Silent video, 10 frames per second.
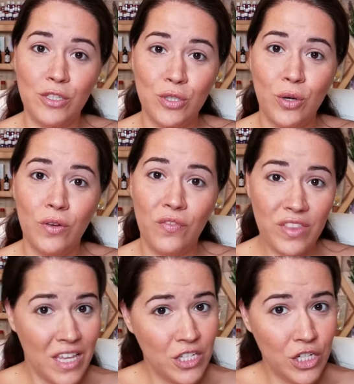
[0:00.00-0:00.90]
So if
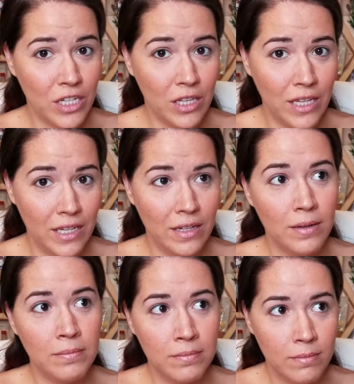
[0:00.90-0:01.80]
things are clean,
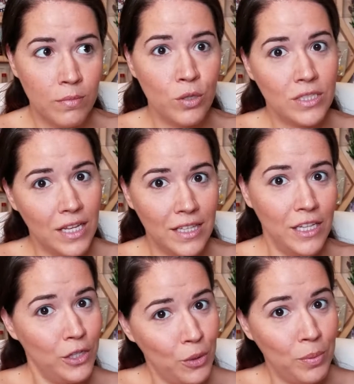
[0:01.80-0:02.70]
most
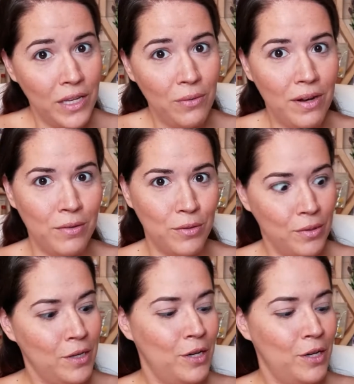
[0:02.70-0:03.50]
likely you don't play around.